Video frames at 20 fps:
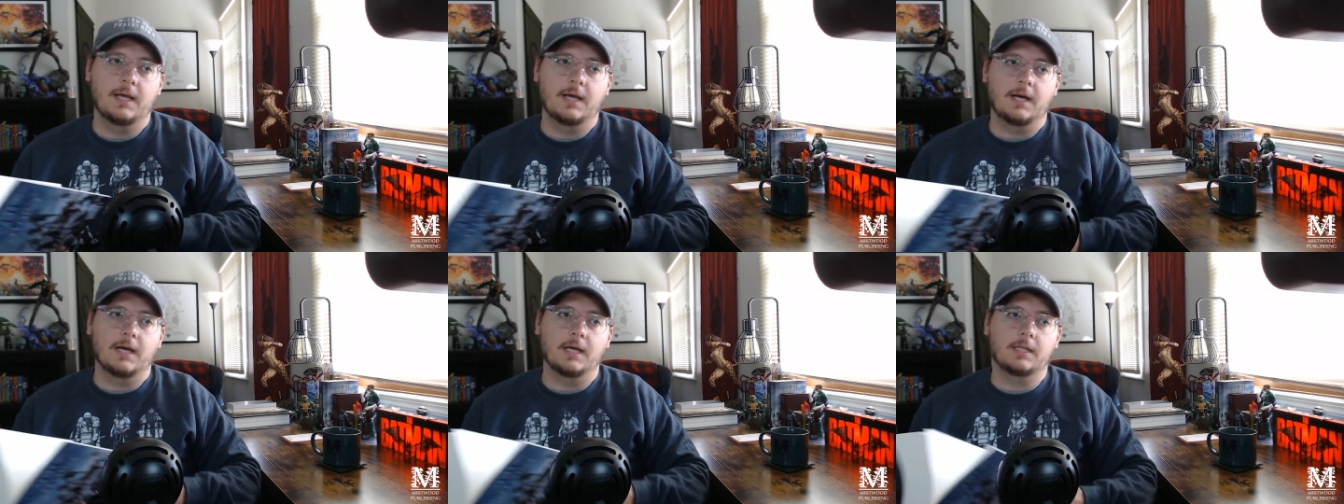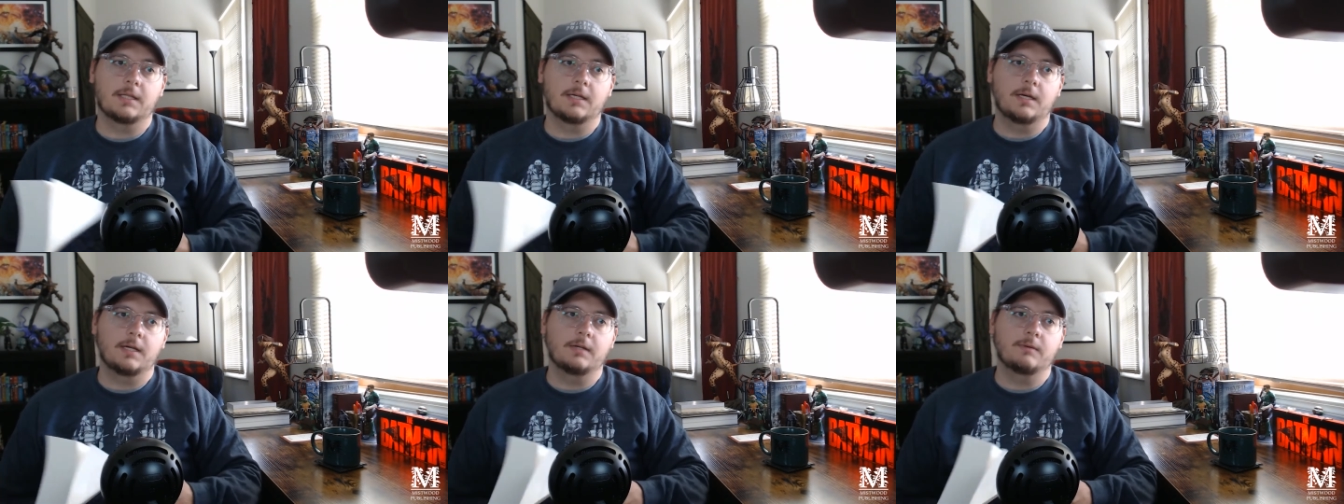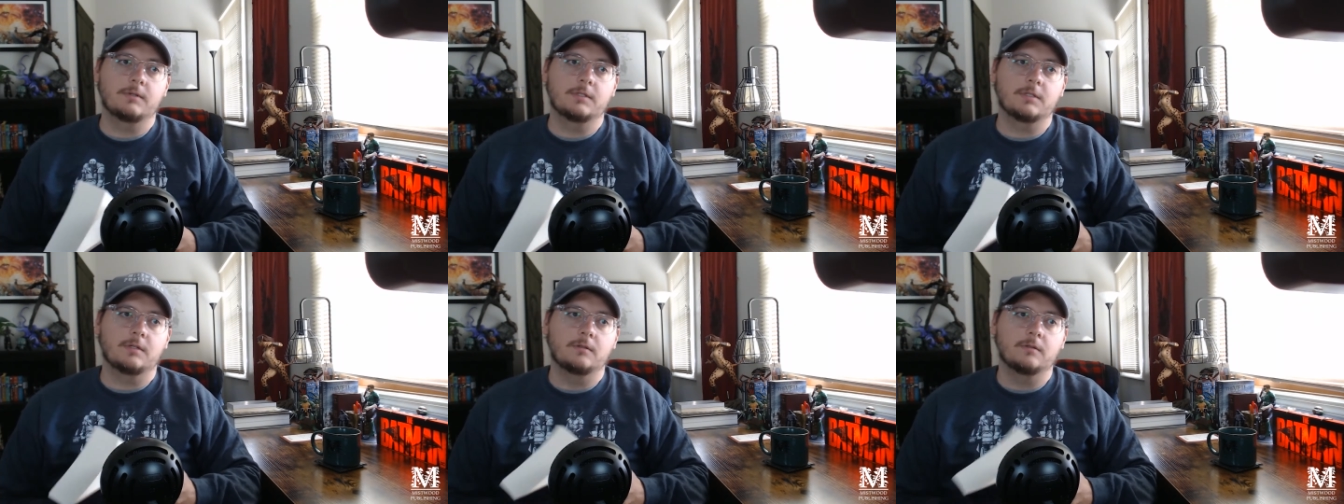I thought it
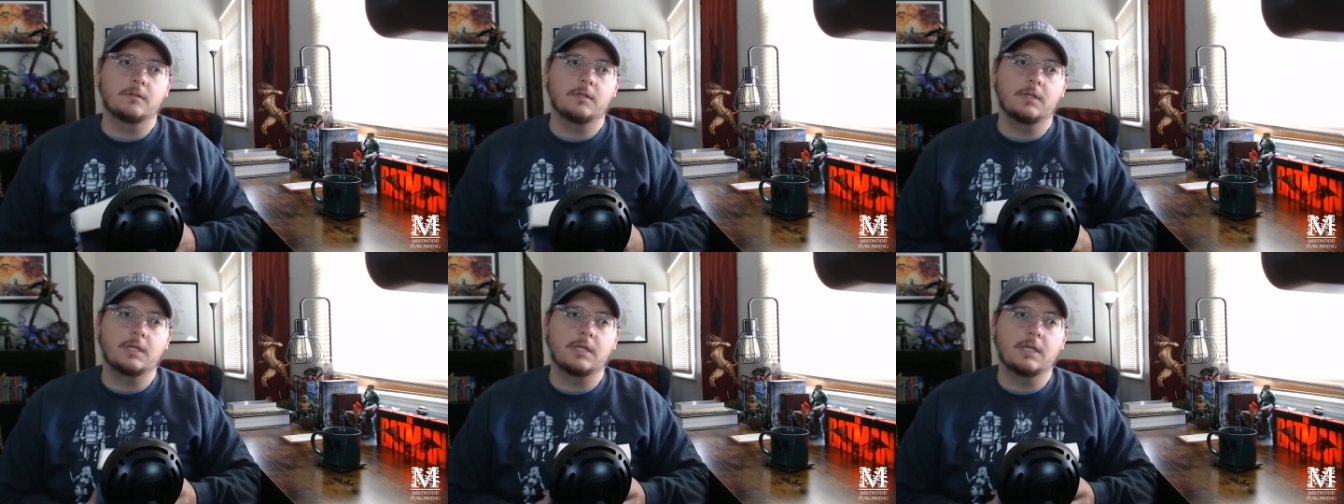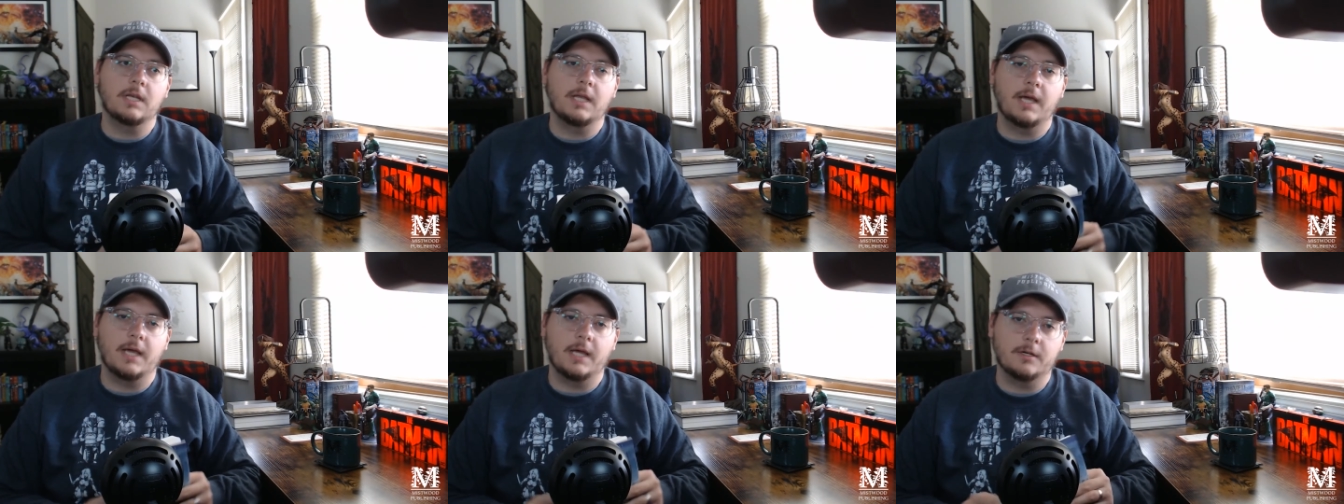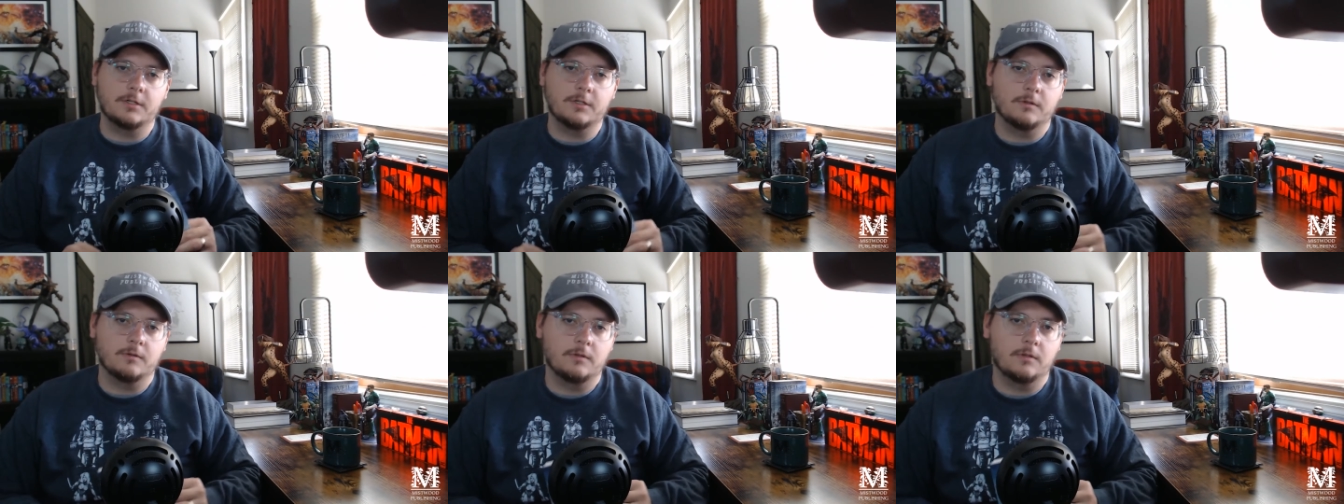was only
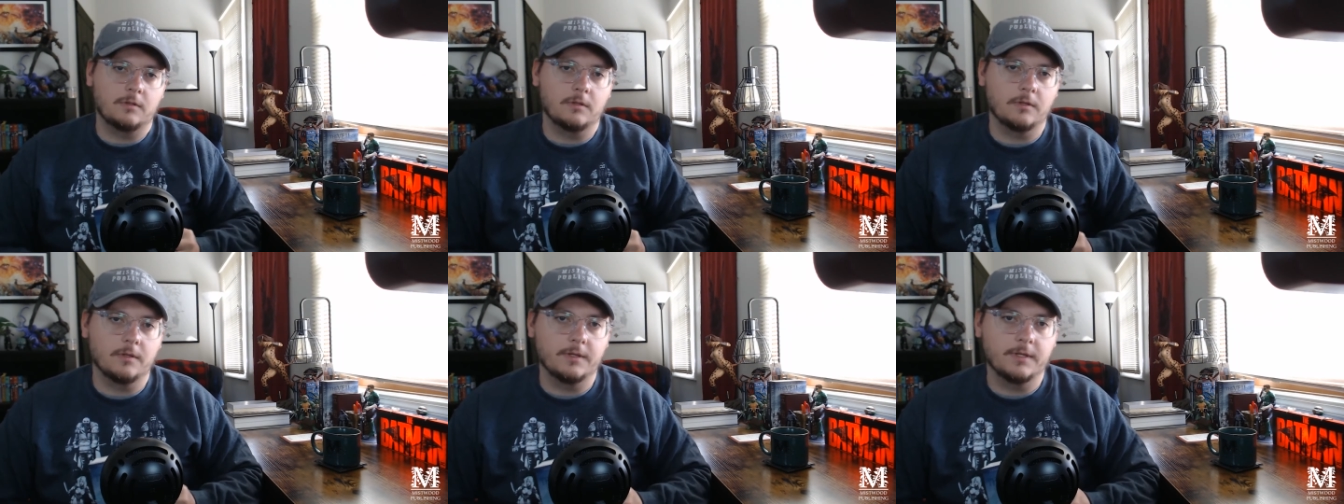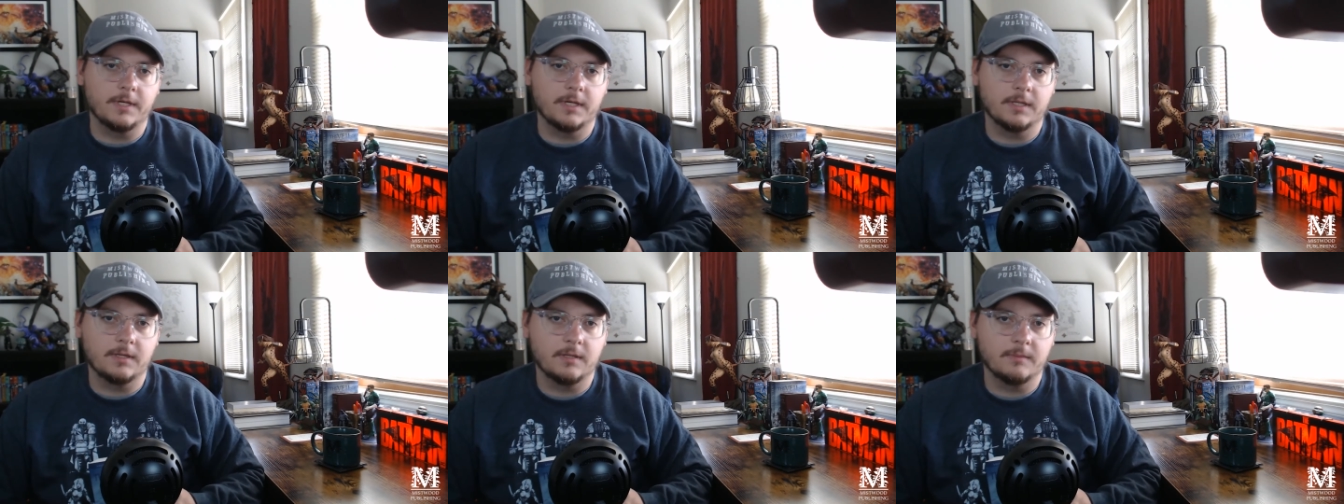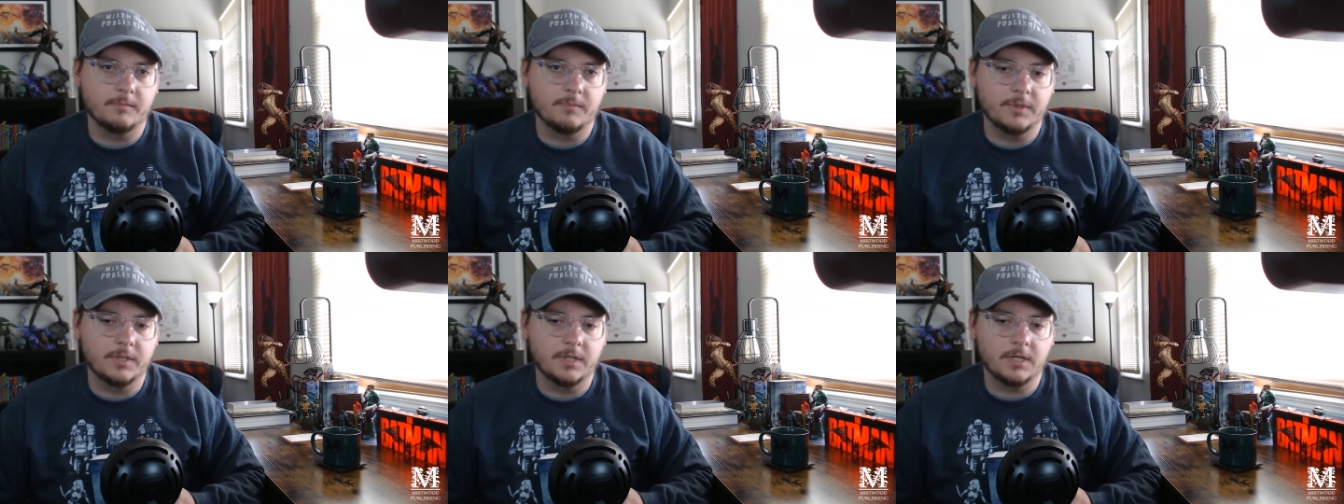natural that the
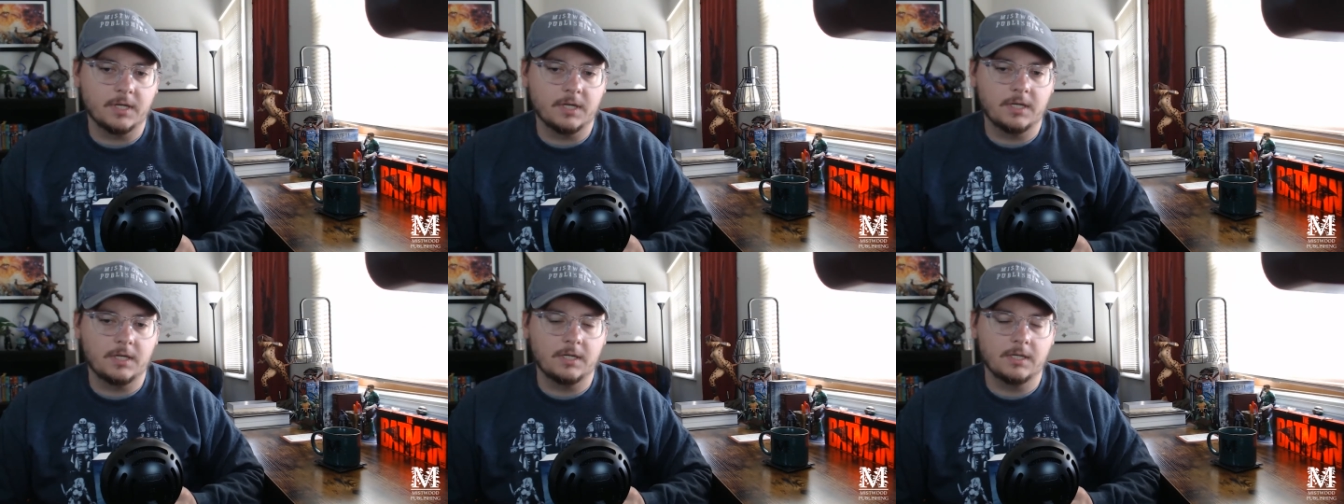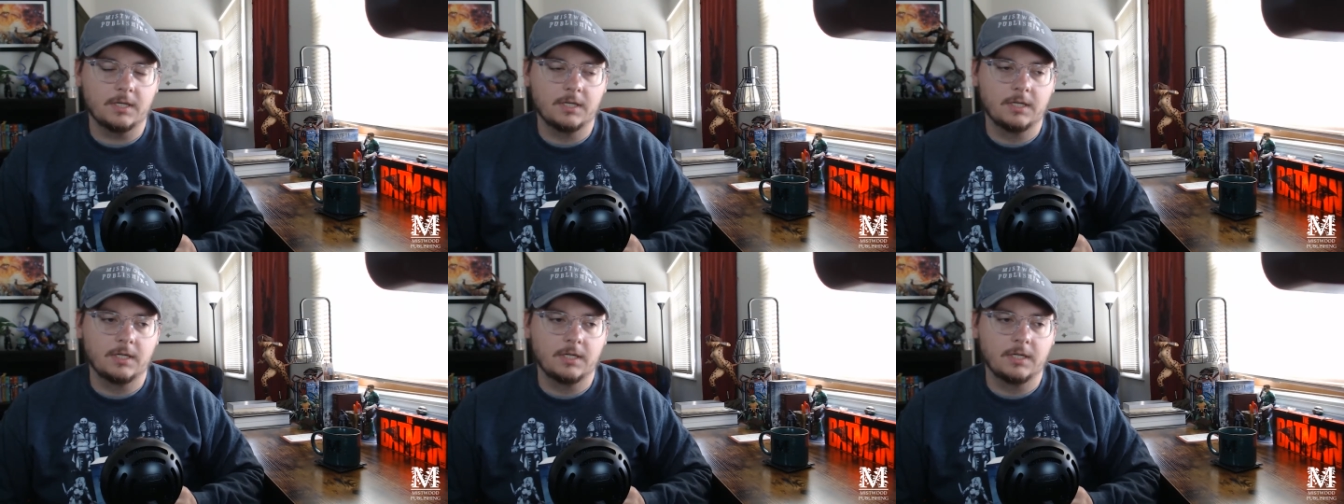book